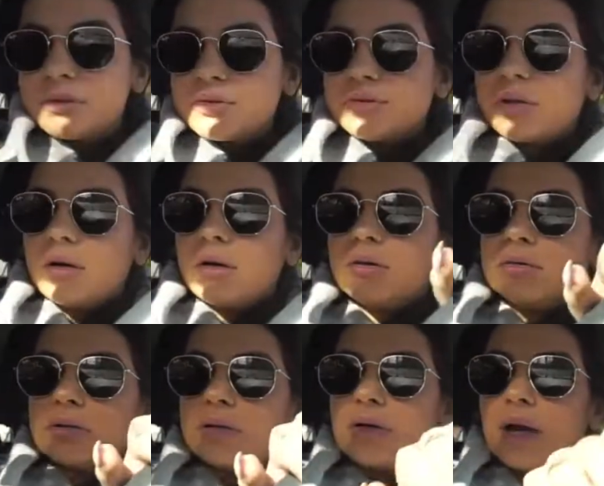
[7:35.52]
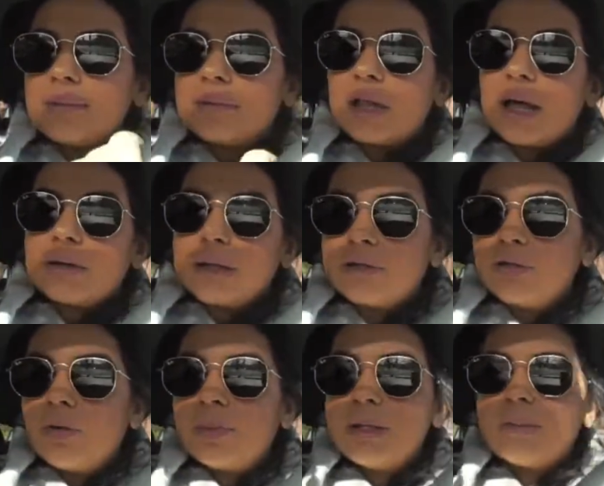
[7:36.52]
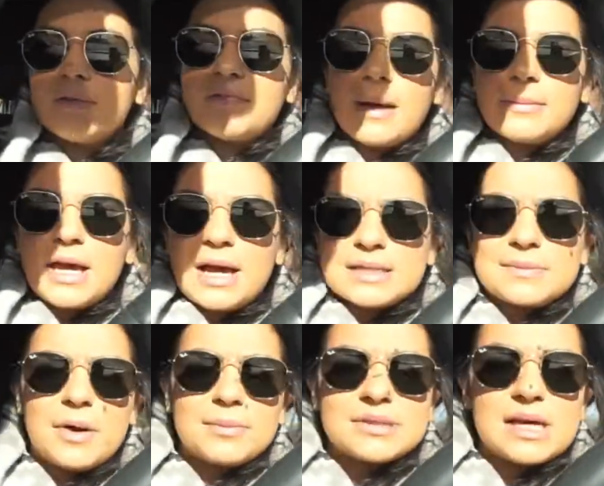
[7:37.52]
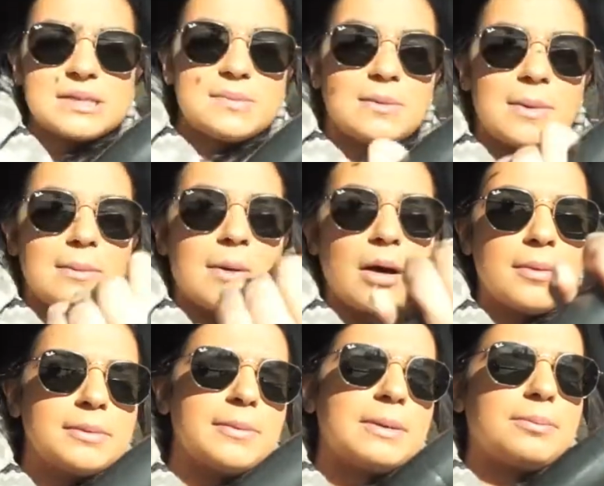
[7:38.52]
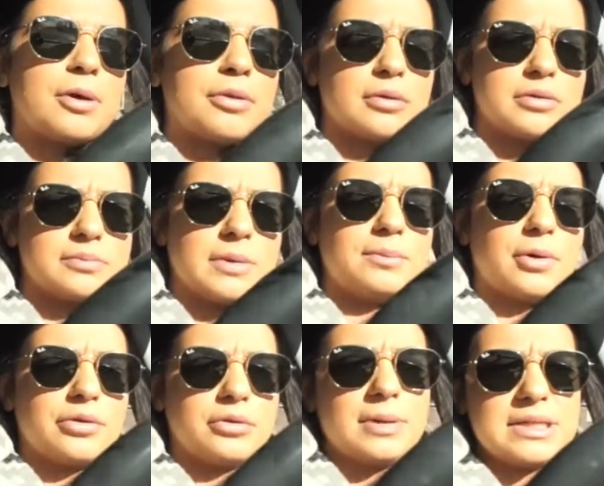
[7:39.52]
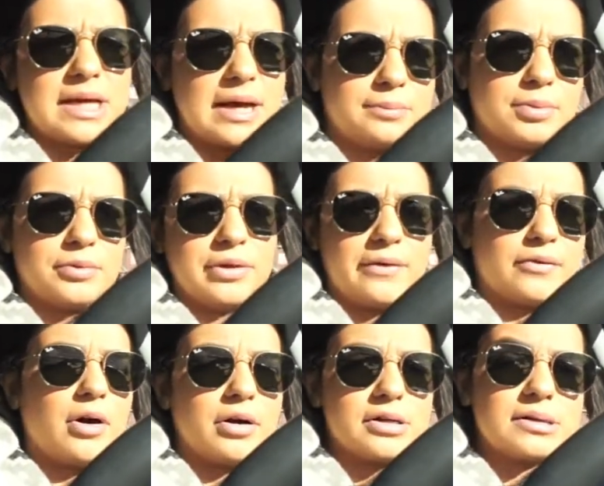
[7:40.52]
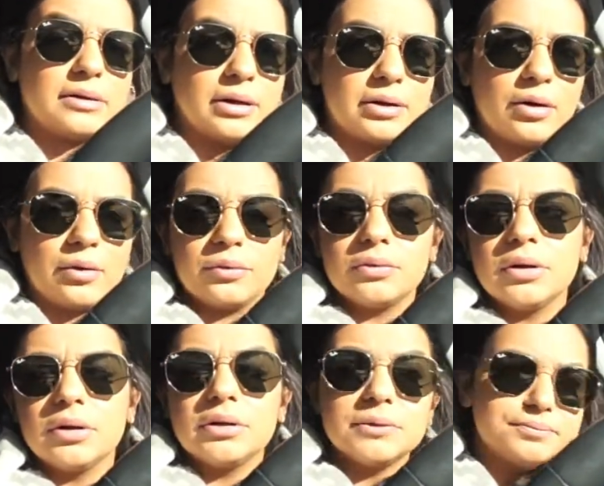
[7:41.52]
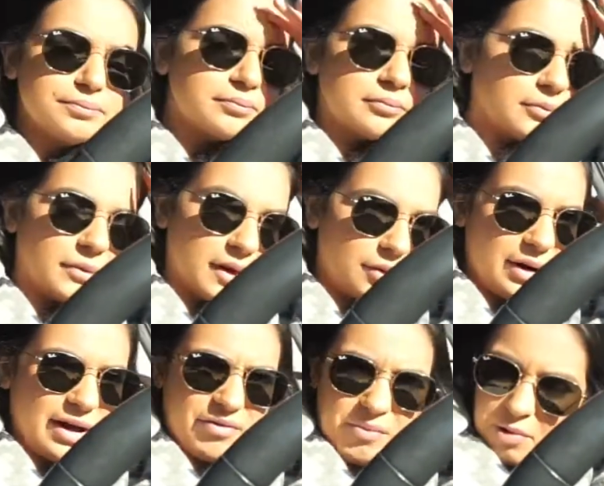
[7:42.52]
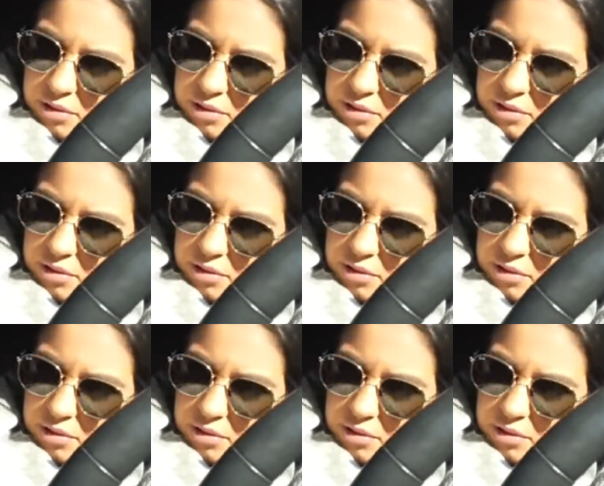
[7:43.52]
So I'm glad, like nobody in my family has them on besides me and my mom and my brother. My brother and my dad both have cars and they don't have them